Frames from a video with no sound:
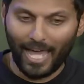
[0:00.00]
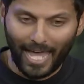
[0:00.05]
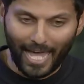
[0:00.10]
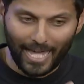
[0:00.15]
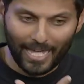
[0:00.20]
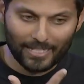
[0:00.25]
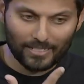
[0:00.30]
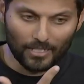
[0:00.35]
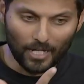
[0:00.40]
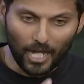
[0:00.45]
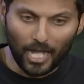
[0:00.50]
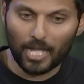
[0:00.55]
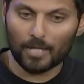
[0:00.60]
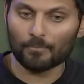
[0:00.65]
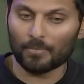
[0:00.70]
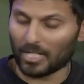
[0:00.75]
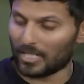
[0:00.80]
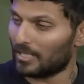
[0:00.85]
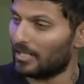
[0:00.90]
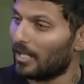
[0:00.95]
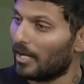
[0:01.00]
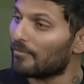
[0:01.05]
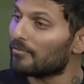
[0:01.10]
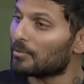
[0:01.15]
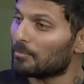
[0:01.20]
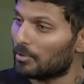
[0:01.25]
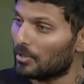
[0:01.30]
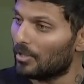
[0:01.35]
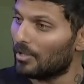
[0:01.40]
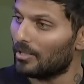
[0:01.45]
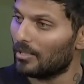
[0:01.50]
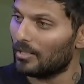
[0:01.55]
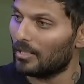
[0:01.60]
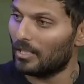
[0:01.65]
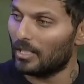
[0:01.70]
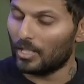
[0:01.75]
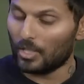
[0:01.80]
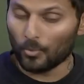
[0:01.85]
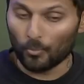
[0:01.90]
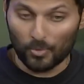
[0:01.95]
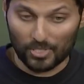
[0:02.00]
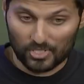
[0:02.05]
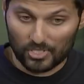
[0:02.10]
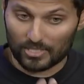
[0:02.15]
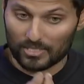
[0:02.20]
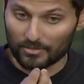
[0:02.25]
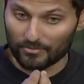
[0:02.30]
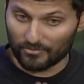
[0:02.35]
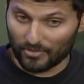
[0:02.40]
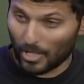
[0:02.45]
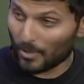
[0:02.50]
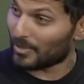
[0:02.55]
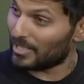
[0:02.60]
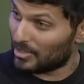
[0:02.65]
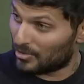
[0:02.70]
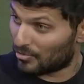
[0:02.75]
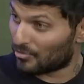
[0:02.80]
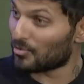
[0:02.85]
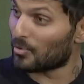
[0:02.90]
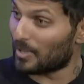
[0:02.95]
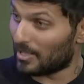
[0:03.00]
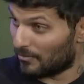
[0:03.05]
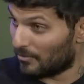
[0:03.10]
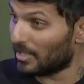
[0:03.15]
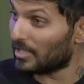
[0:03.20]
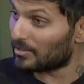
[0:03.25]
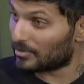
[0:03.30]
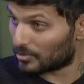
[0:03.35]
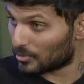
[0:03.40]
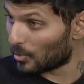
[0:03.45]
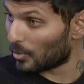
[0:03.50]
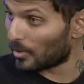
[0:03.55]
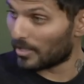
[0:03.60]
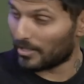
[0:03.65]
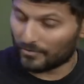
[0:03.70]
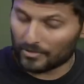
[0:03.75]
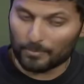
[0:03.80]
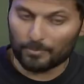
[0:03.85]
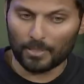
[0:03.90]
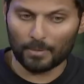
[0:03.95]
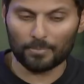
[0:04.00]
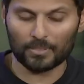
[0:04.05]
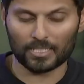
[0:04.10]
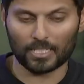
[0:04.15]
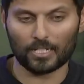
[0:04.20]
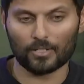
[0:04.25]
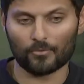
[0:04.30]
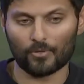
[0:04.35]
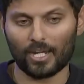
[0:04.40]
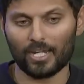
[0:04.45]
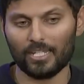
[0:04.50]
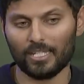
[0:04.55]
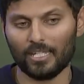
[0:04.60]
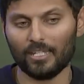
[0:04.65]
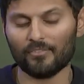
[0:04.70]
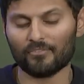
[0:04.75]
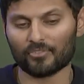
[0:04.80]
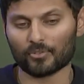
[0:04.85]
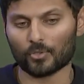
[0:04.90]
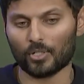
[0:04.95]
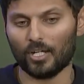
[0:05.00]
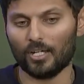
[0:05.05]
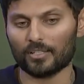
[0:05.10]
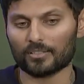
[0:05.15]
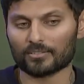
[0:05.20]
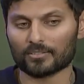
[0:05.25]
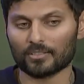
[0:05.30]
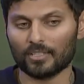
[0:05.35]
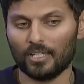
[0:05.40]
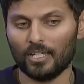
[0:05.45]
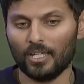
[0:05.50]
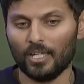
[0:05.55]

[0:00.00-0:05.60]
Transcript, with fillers: and I'm unlovable, which is a very true and real story of the people that are writing in for us,